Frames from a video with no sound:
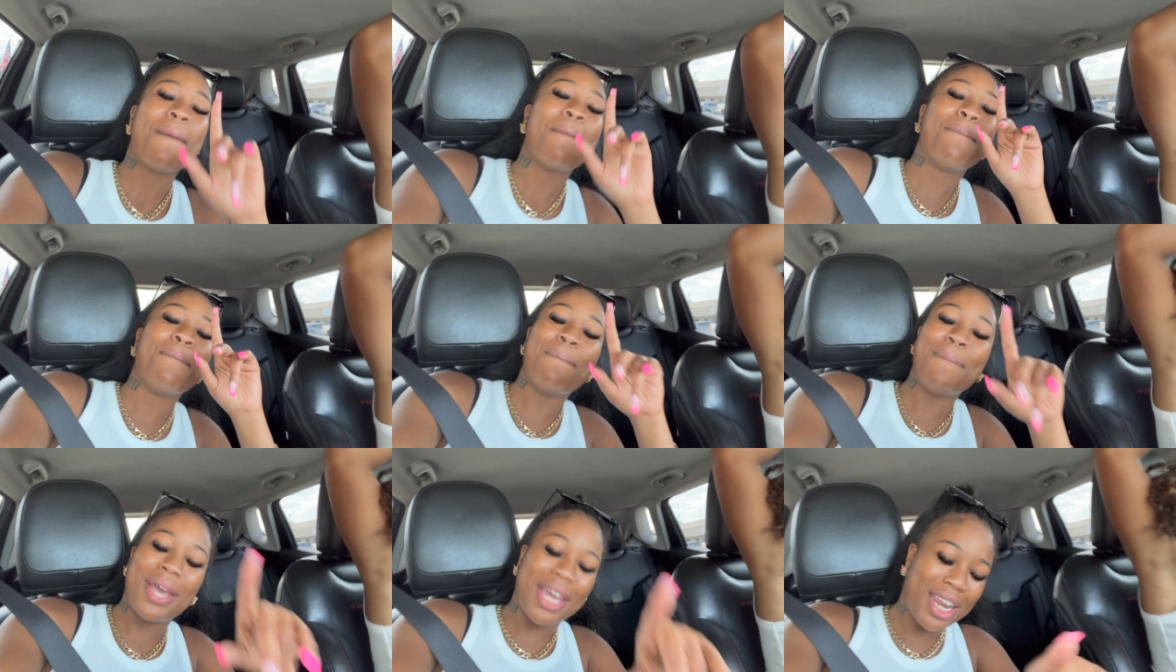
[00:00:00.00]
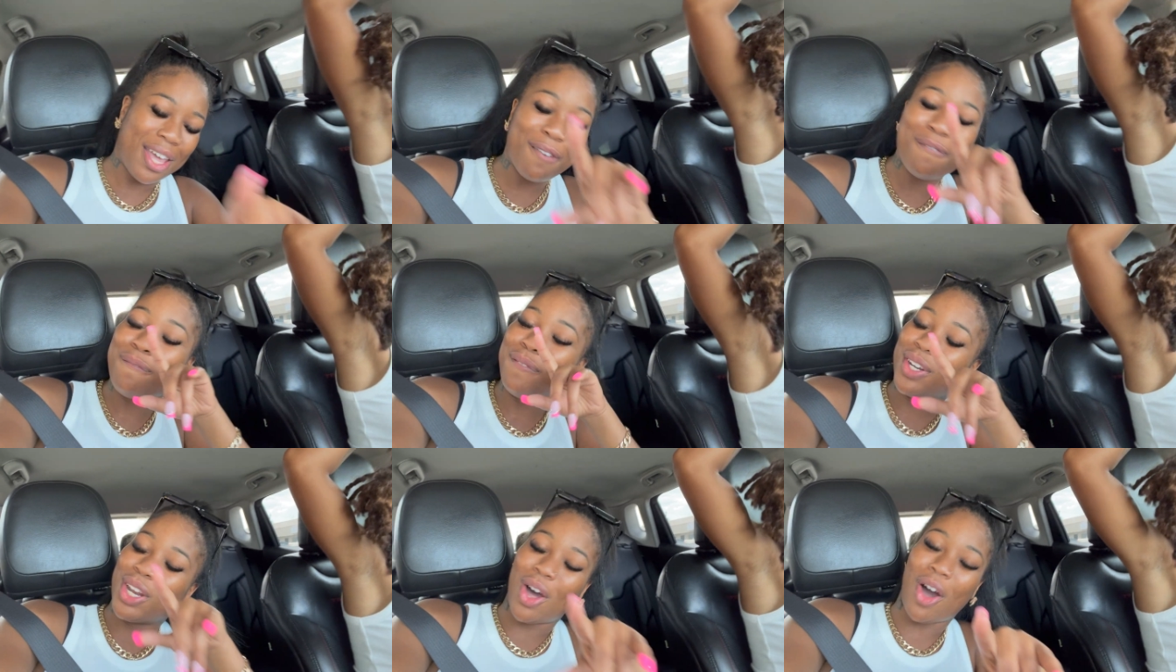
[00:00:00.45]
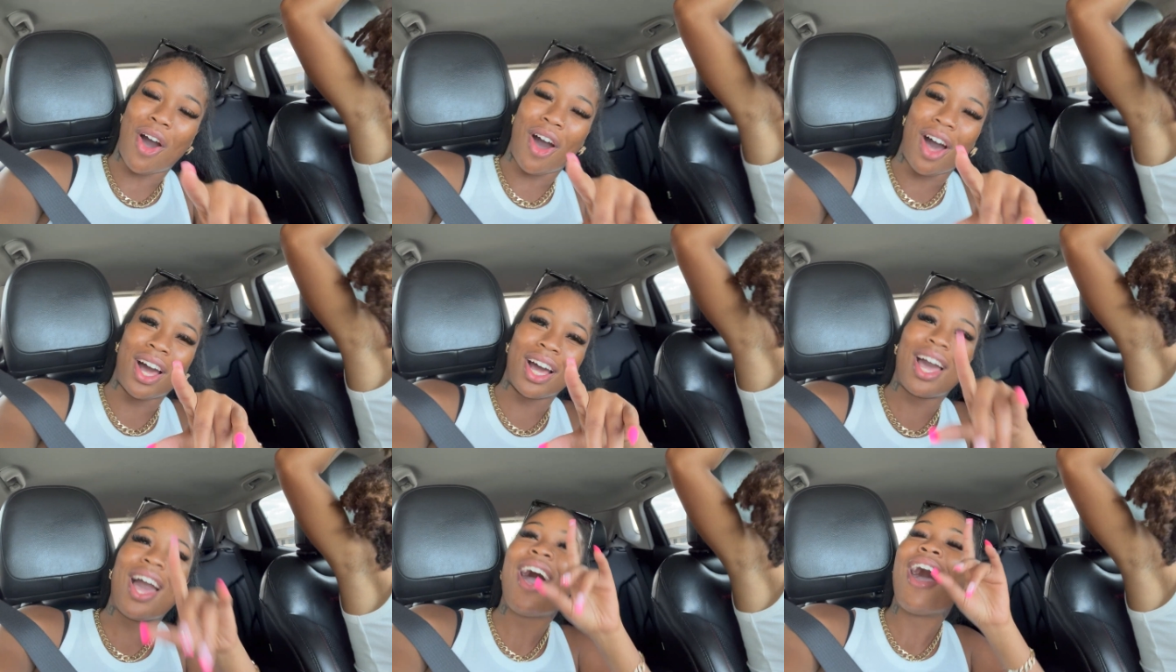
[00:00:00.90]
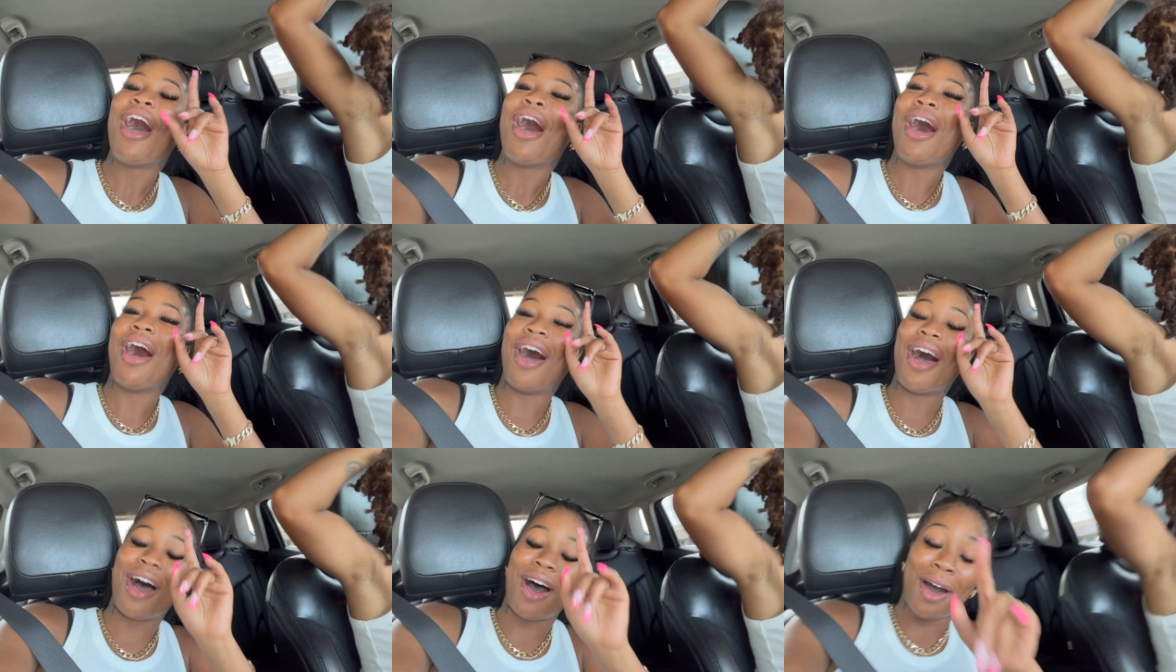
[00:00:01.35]
minute vlog
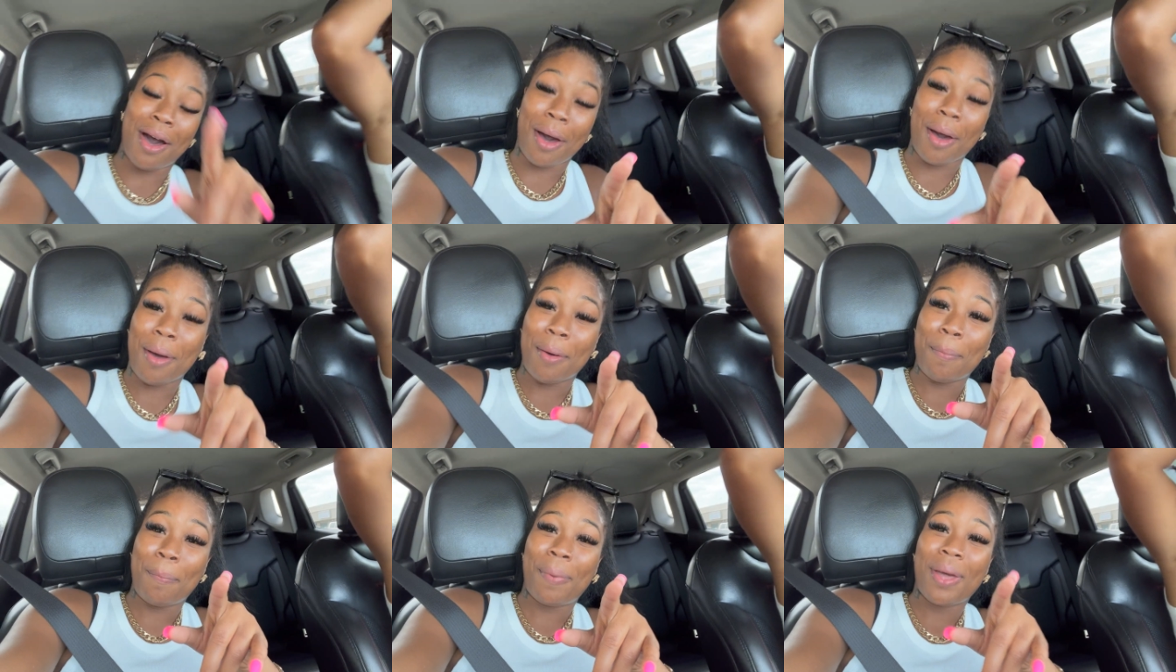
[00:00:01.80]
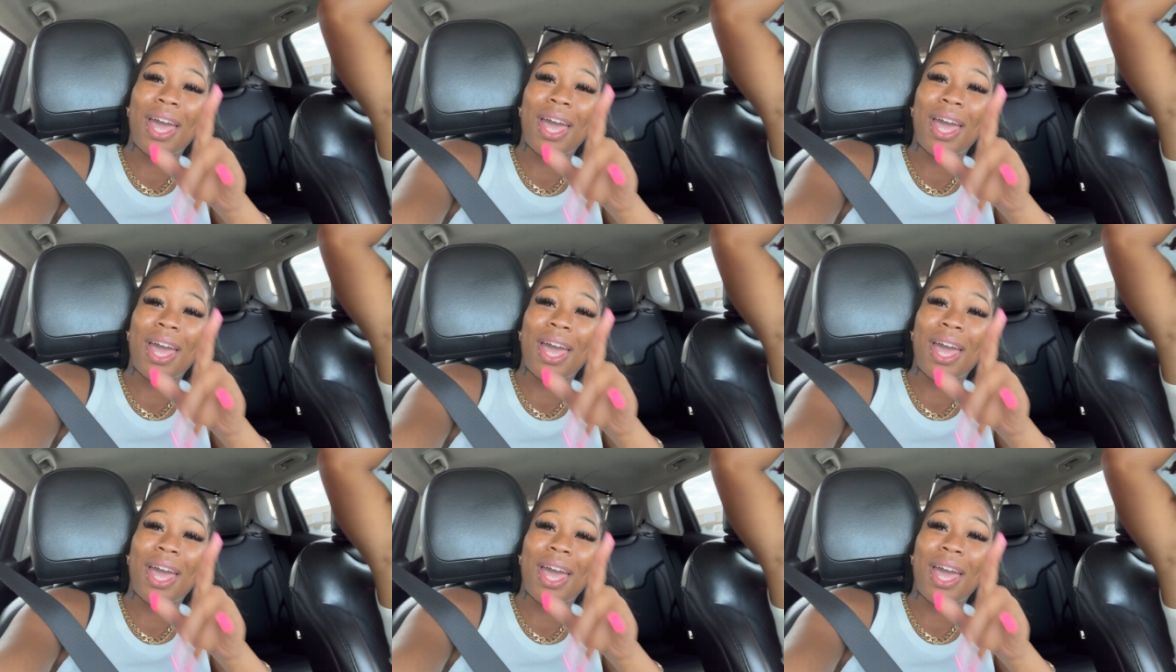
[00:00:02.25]
up.